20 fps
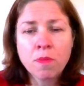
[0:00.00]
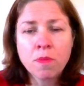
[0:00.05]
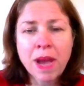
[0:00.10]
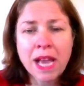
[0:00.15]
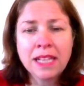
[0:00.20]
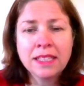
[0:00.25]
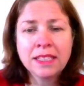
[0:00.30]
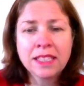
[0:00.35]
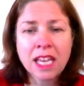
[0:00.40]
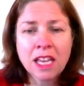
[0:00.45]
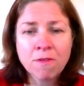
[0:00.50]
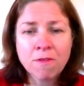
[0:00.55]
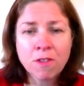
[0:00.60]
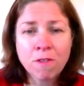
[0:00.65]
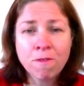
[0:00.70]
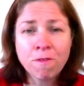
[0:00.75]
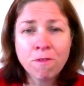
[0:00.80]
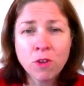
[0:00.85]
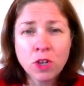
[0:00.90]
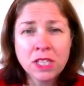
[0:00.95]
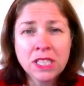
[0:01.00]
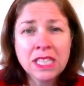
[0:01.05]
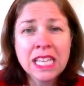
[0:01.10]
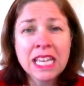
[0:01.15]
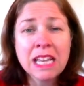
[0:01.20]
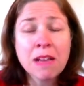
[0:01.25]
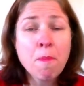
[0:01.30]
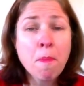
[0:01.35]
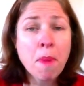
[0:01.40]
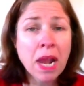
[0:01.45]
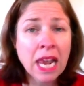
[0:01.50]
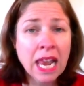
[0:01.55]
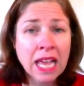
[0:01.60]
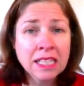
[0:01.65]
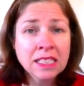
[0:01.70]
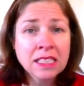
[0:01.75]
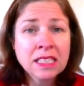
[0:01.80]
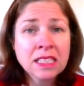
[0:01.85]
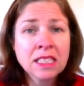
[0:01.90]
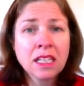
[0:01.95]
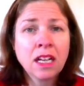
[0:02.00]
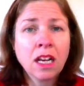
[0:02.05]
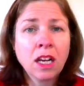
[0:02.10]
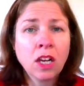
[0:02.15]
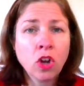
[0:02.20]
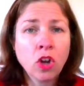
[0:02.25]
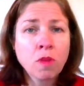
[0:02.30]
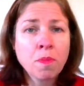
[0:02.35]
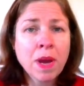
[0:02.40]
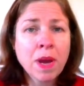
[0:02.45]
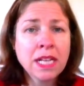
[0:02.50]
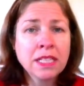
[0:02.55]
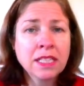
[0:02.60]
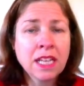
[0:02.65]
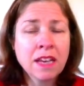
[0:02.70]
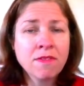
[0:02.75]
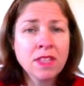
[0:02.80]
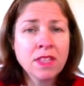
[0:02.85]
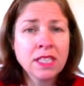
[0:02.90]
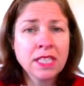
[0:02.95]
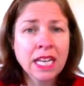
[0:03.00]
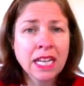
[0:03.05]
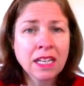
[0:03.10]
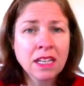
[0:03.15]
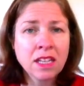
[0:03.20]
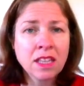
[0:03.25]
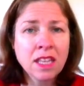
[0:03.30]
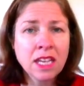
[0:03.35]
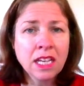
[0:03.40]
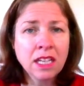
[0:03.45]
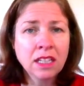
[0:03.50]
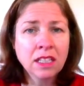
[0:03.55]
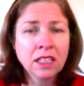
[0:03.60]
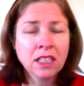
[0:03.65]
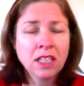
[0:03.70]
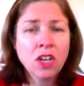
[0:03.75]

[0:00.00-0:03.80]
base a of the first thing plus log base a of the second thing.